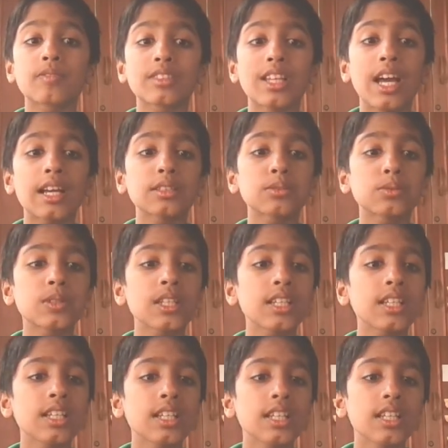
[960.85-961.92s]
That's
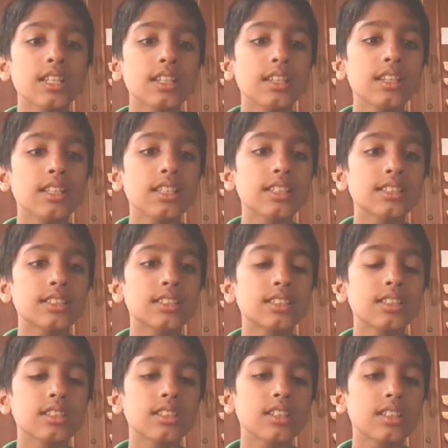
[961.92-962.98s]
why this
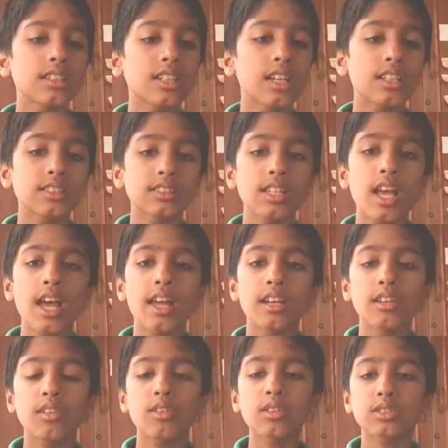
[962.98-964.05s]

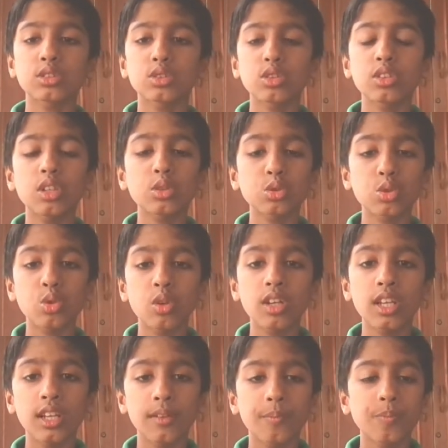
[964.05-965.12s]
sand or so the
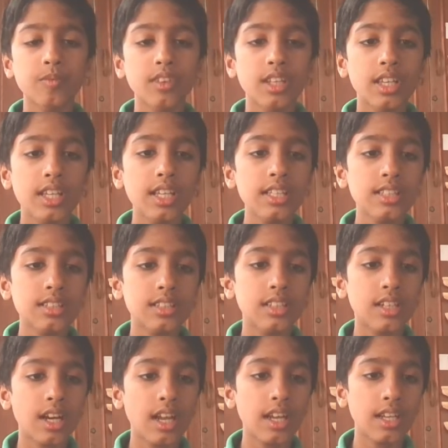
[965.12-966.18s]
soil is
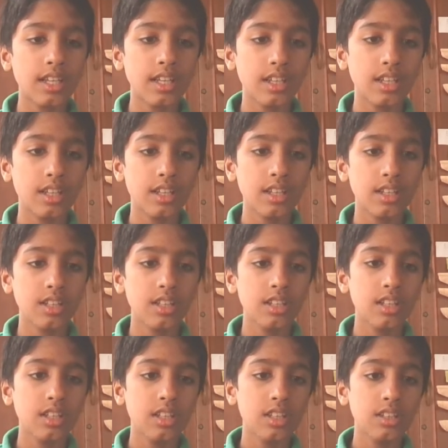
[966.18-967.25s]
dry.
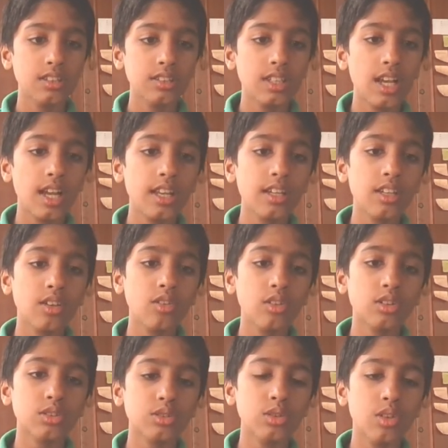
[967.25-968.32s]
Sand
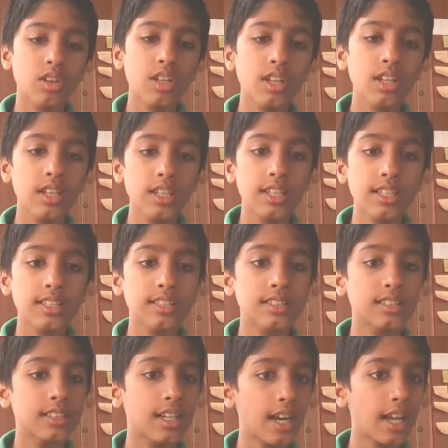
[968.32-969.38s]
or soil is
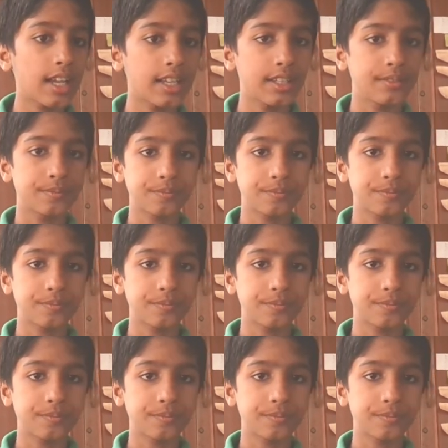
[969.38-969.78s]
dry.